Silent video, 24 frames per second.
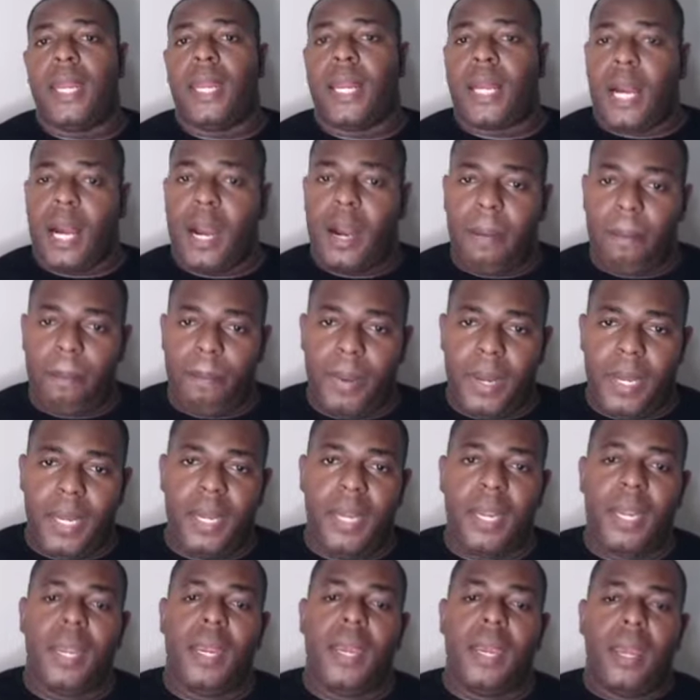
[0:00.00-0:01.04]
company.
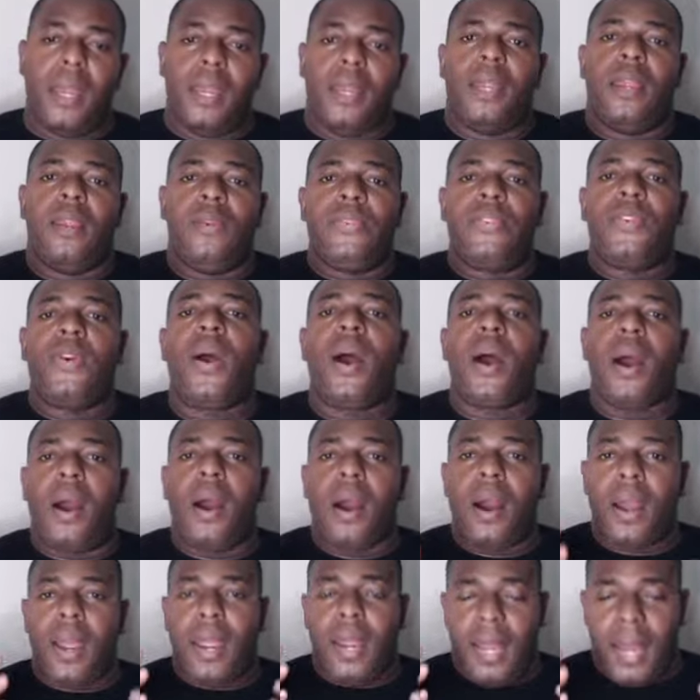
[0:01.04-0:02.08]
And if you are
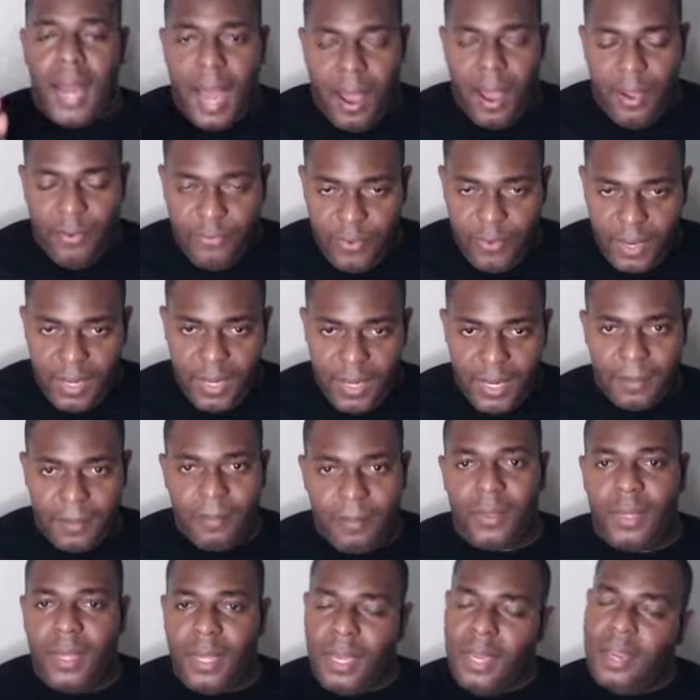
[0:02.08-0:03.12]
an affiliate,
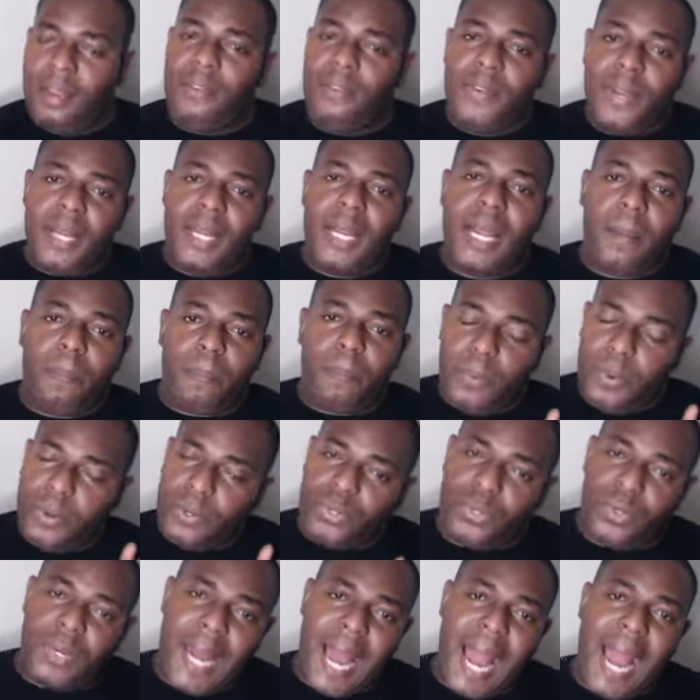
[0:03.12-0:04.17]
even that
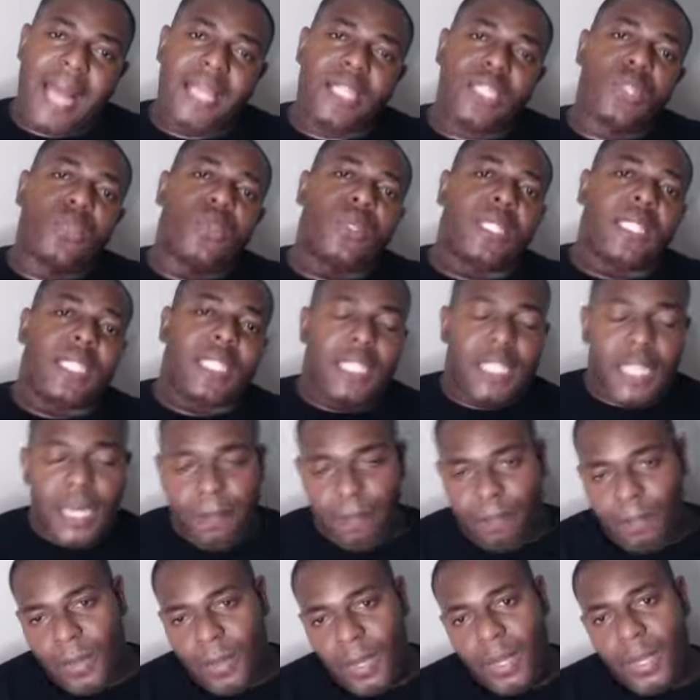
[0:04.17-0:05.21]
person has to
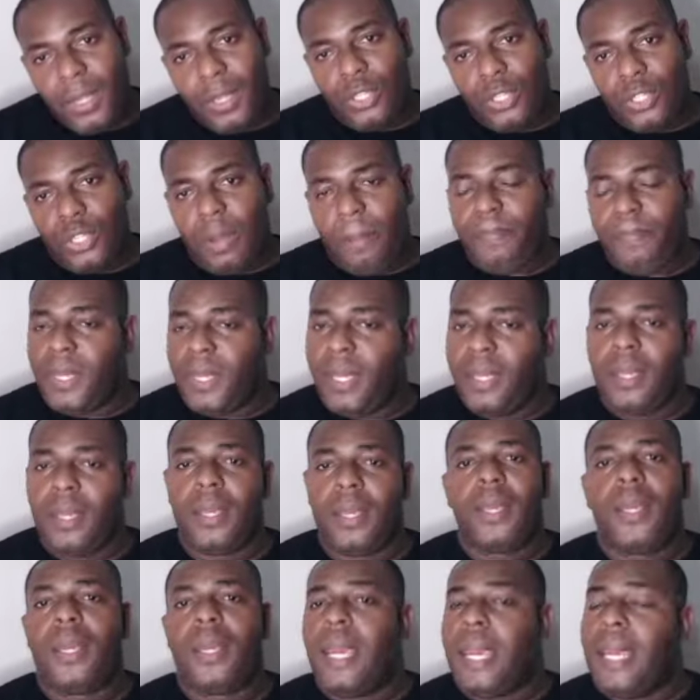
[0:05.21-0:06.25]
ship something,
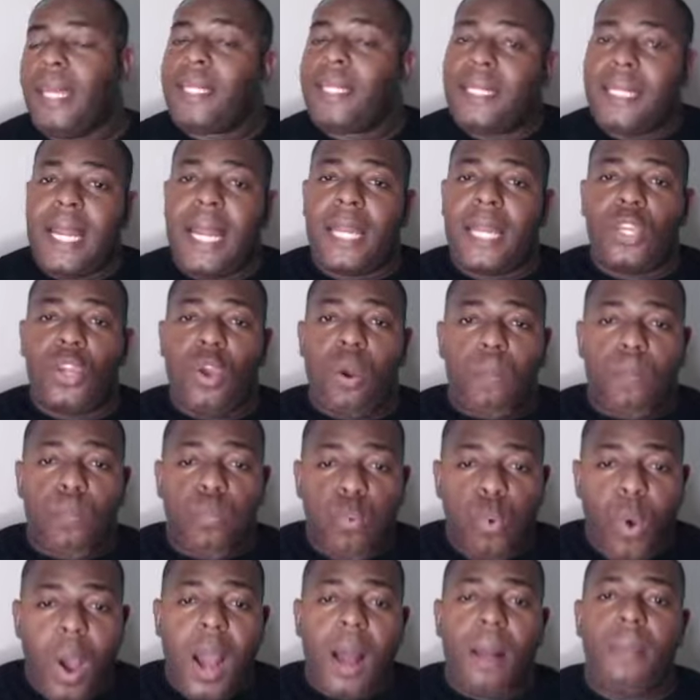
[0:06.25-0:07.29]
it's not your
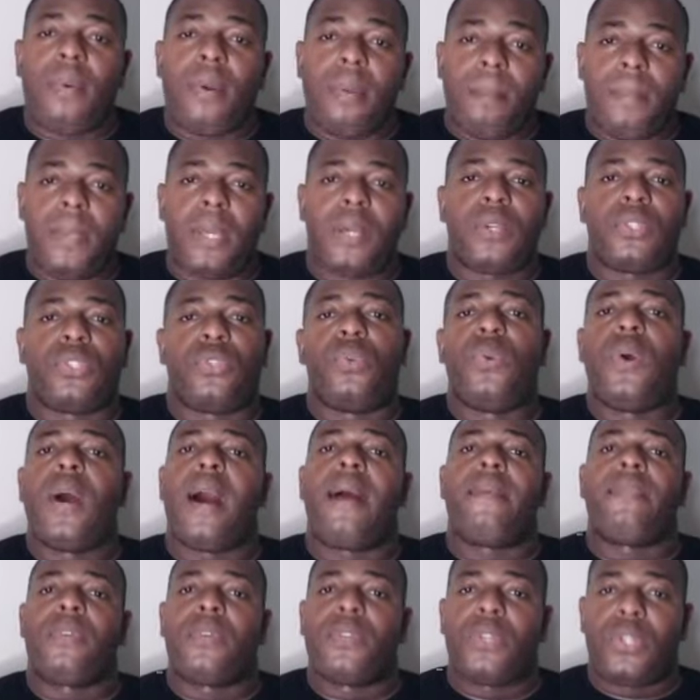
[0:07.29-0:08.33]
problem because you don't
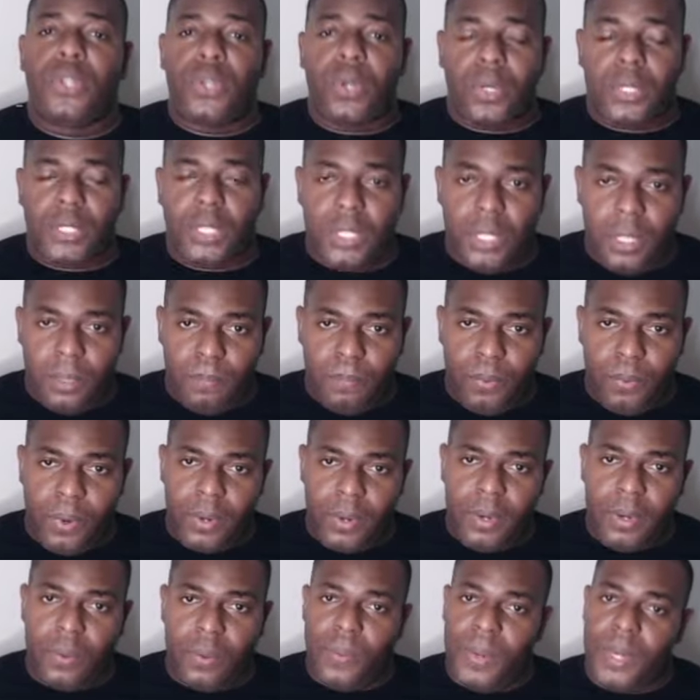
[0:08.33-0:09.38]
have to touch the
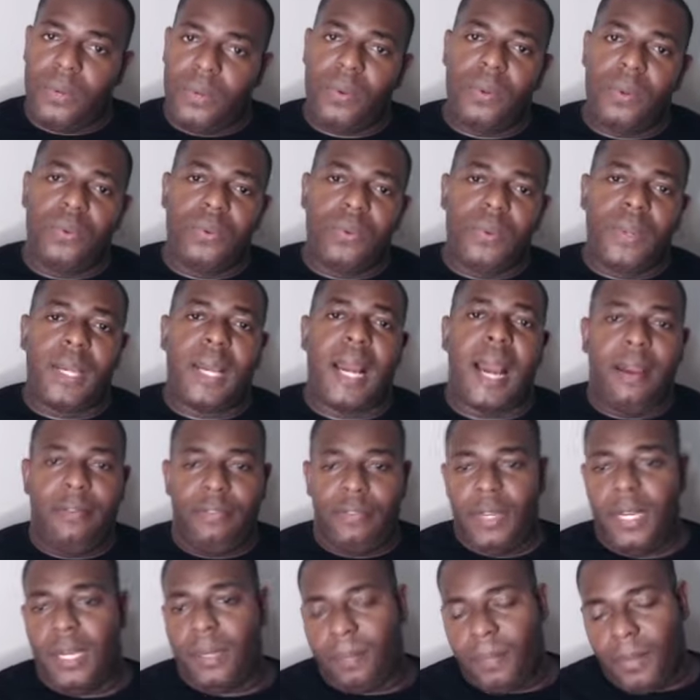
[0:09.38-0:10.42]
product when you're doing
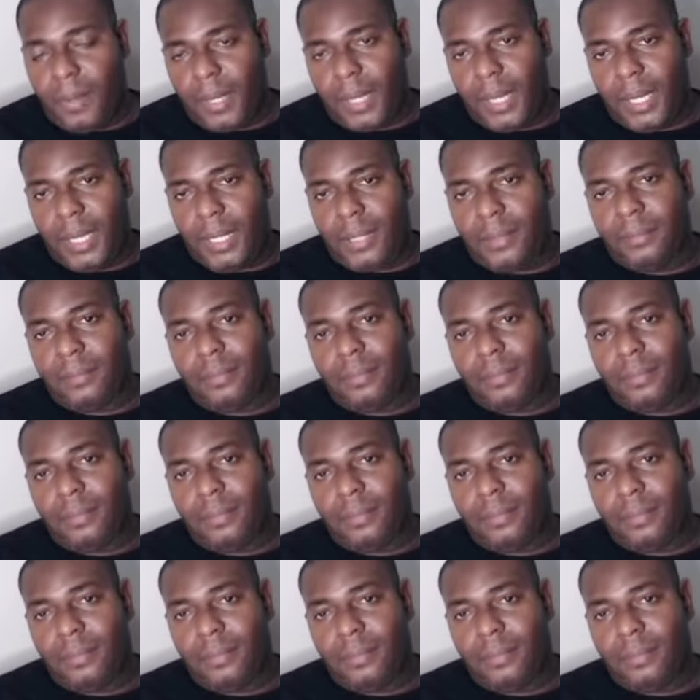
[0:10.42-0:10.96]
affiliate marketing.